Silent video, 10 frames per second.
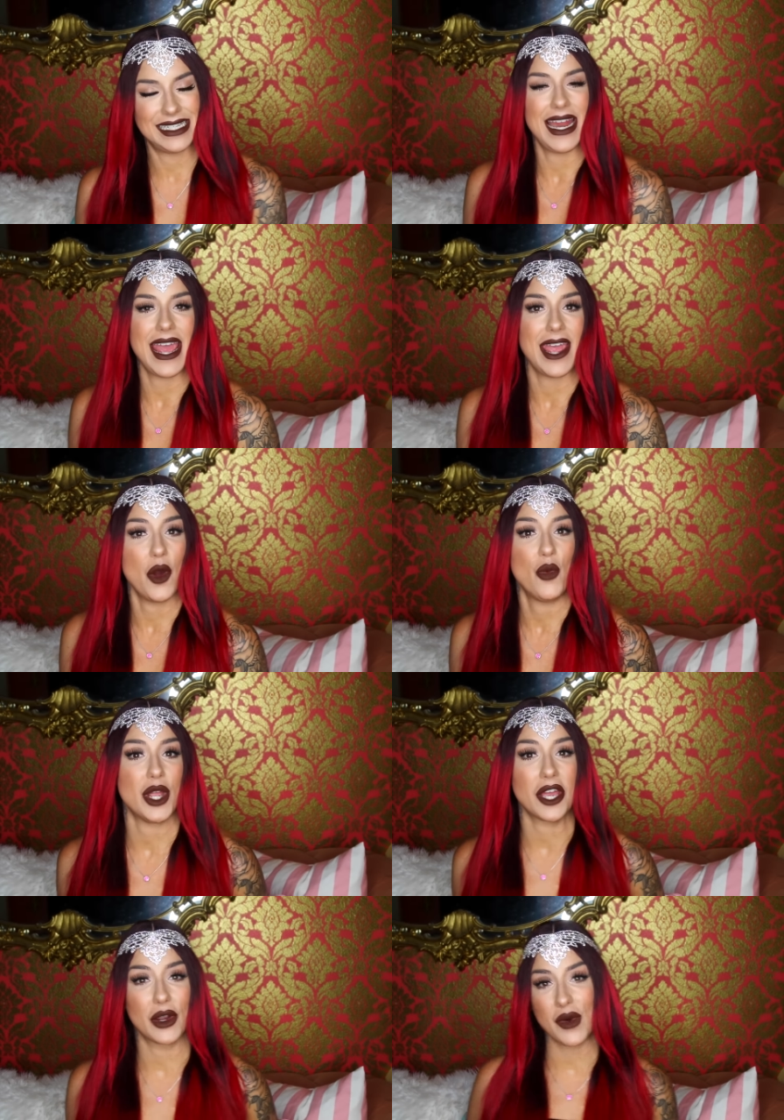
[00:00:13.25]
Today
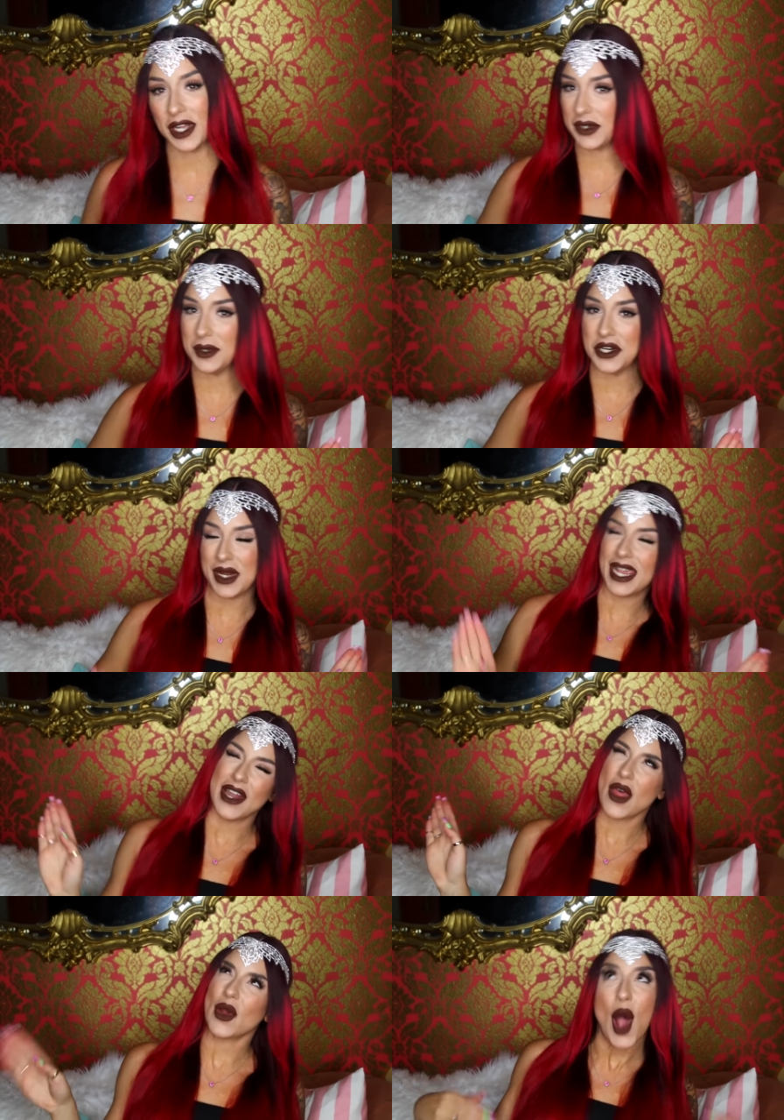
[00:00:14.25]
we are going to be doing
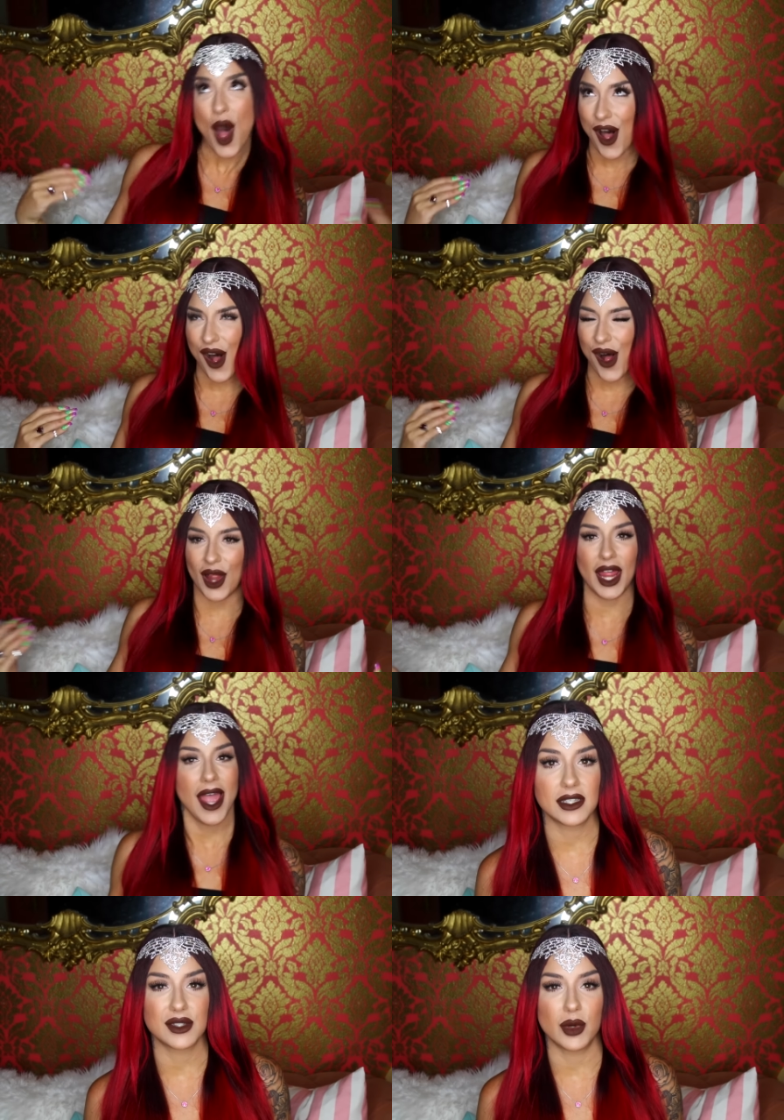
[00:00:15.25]
another haul.
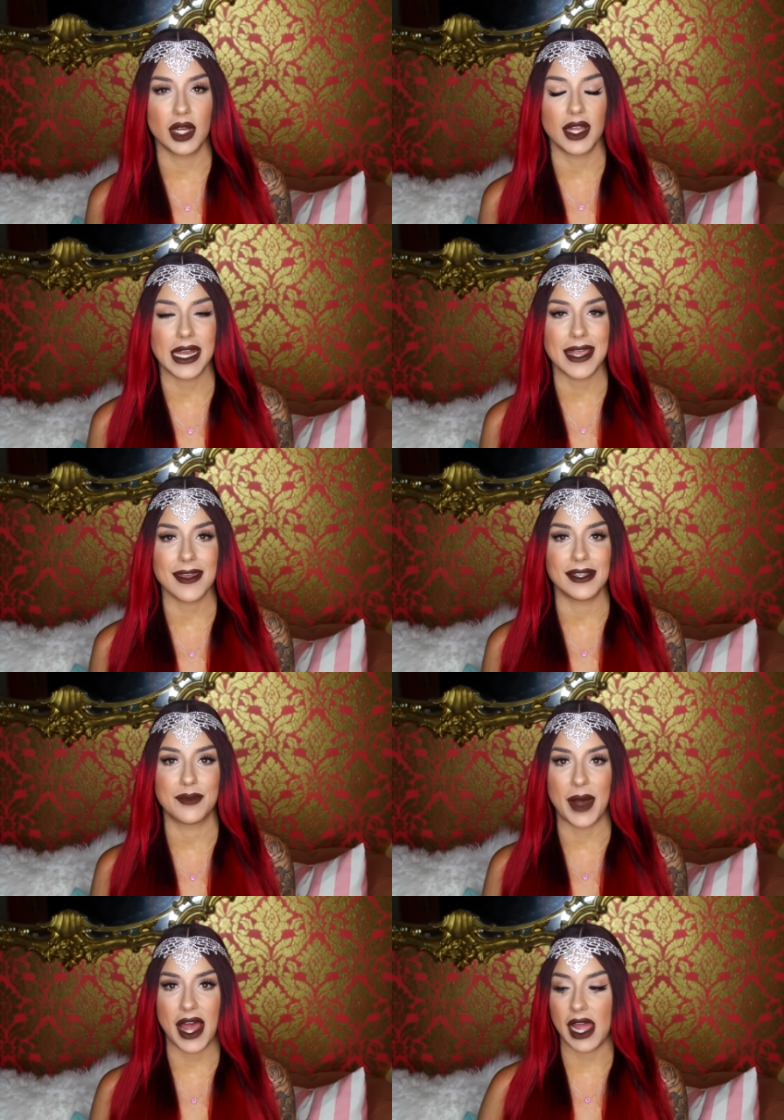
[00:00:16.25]
This one
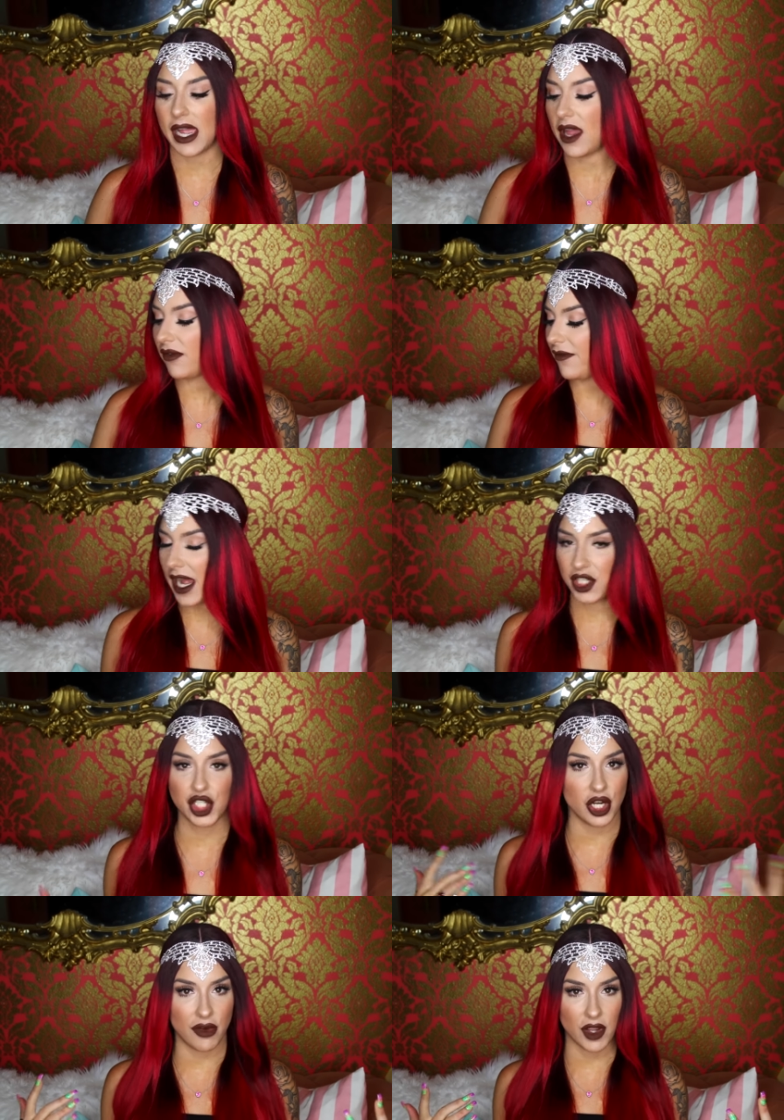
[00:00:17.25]
is by
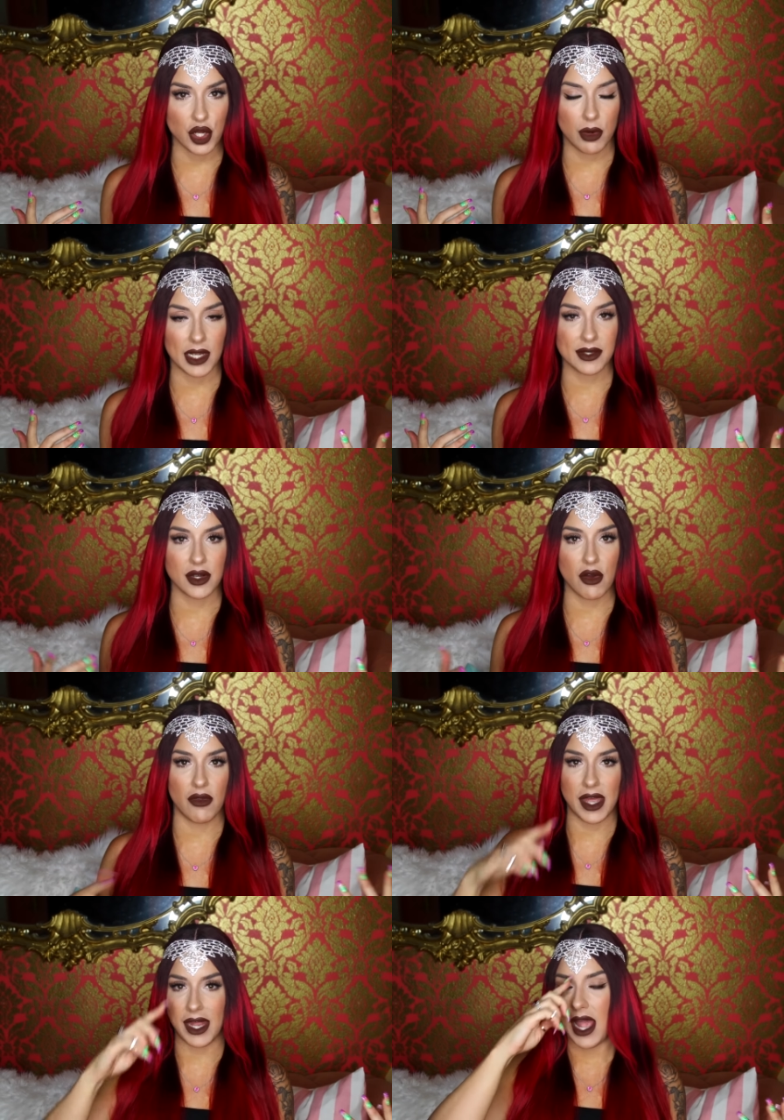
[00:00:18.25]
Fashion Nova. You guys know
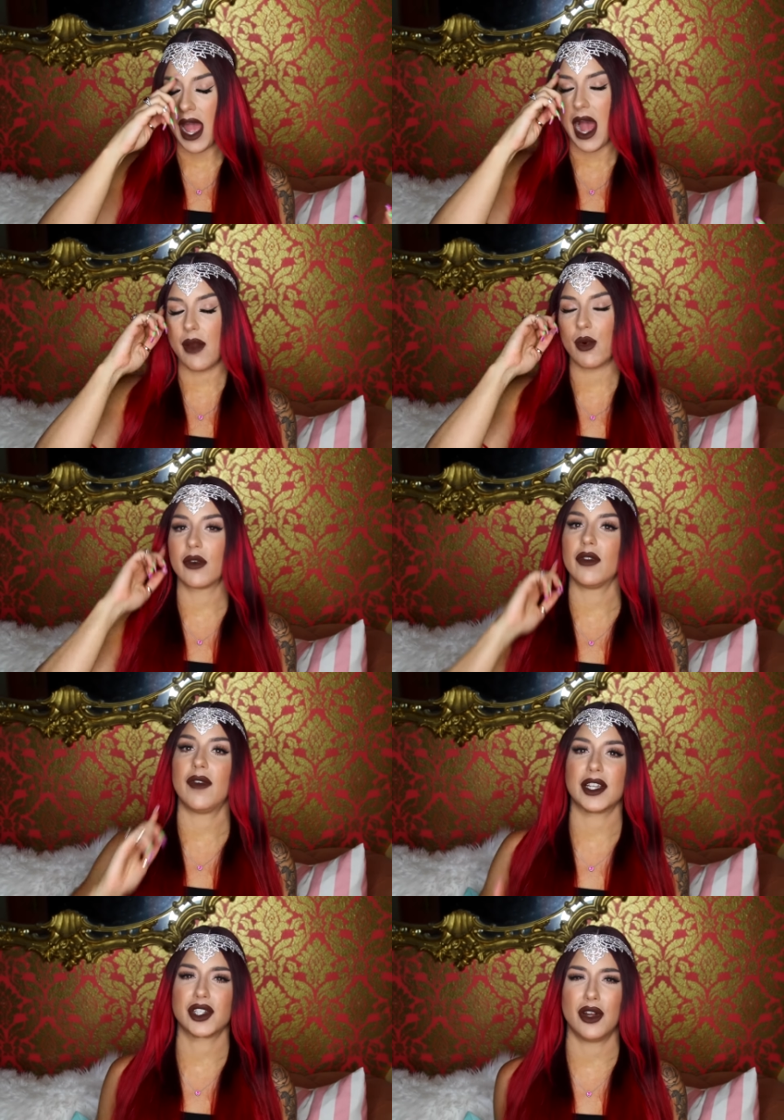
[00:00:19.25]
that I work with
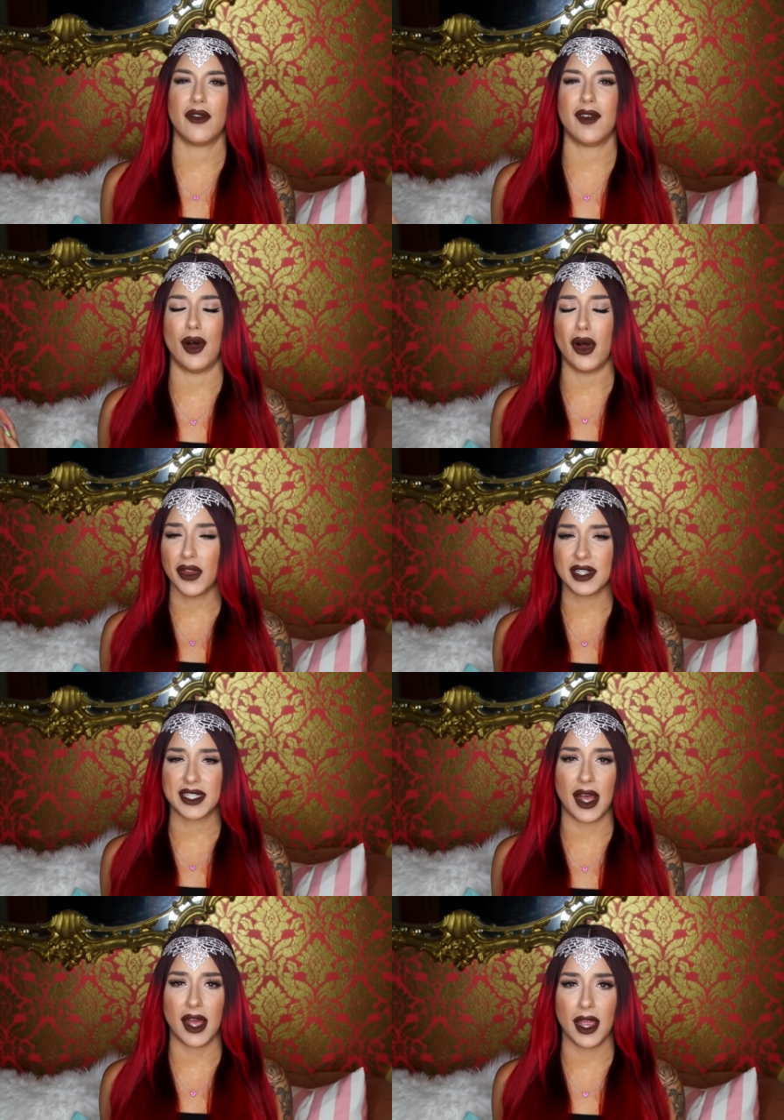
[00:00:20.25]
Fashion Nova all the
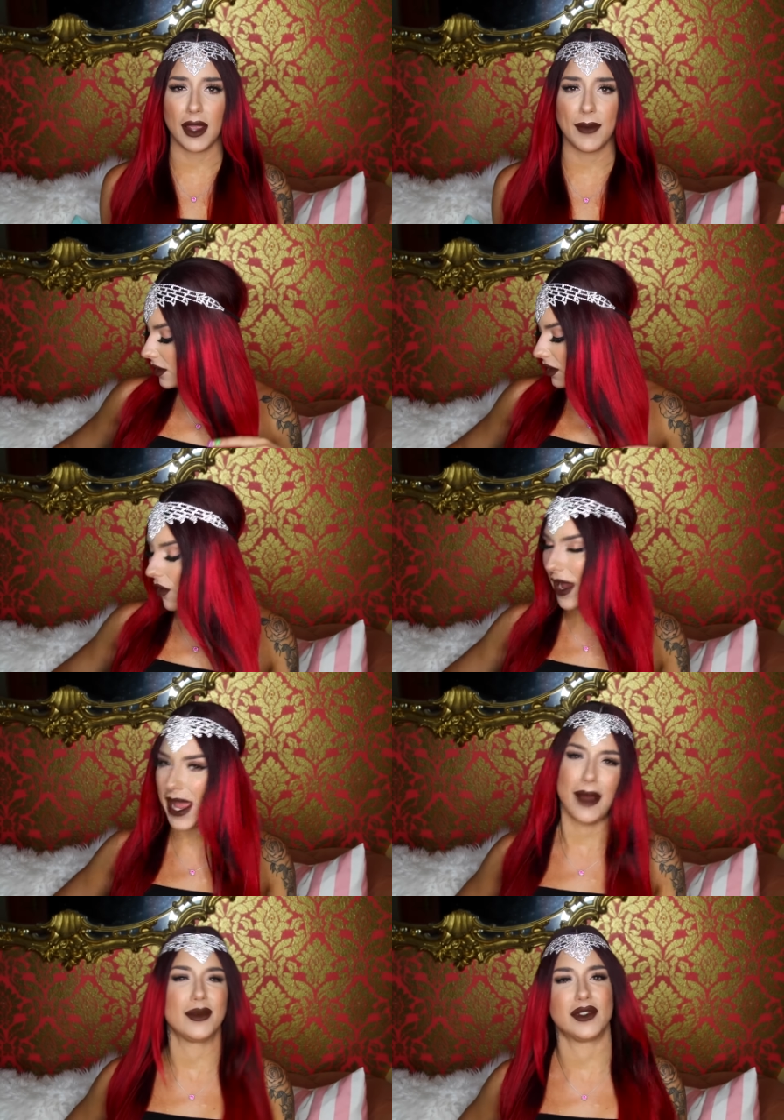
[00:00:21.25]
time, so I
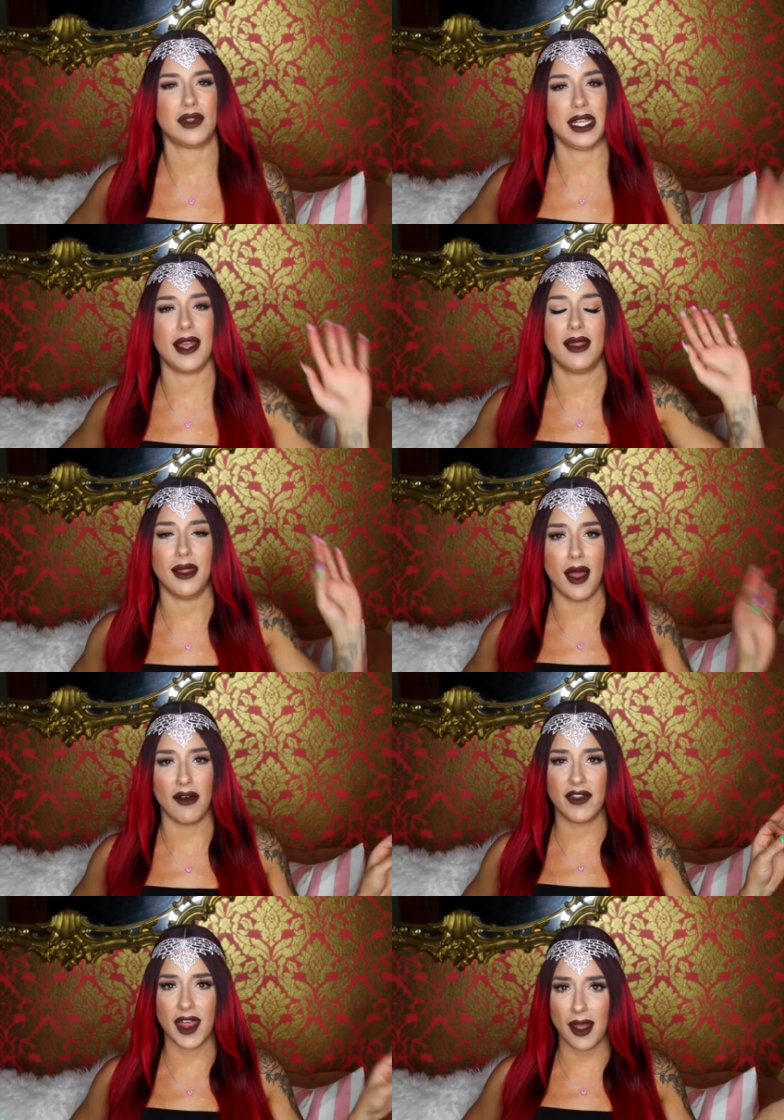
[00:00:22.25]
absolutely
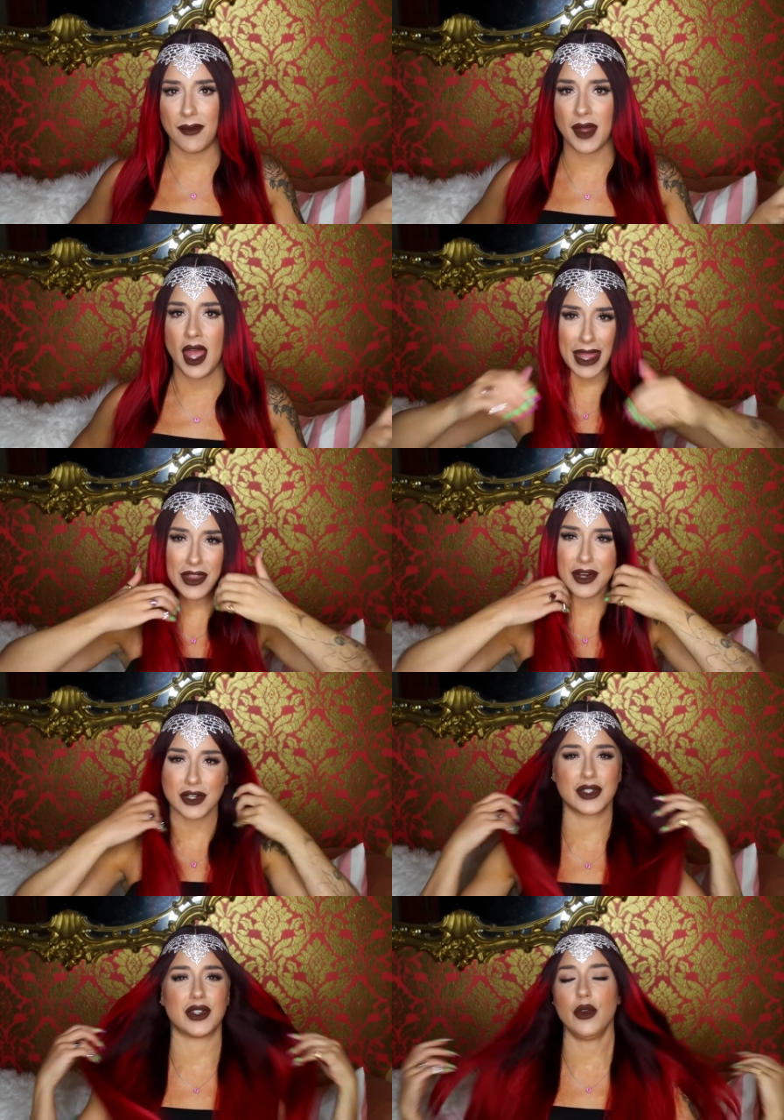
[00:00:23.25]
love them and they are
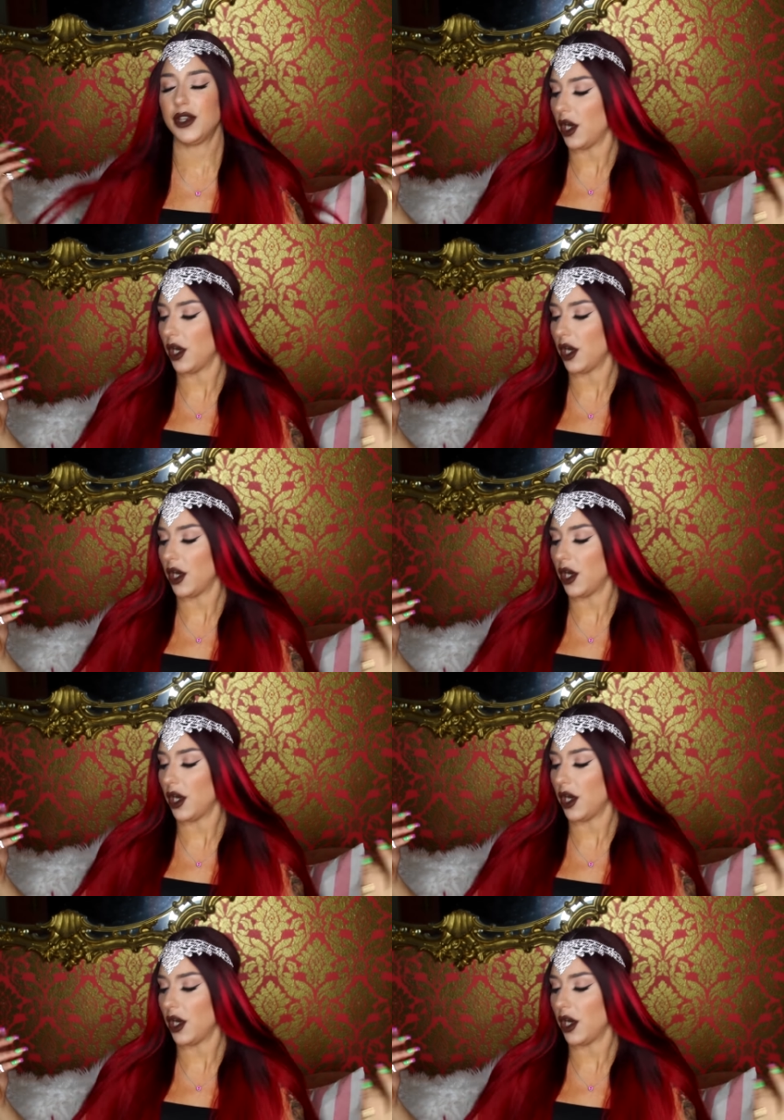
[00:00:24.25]
so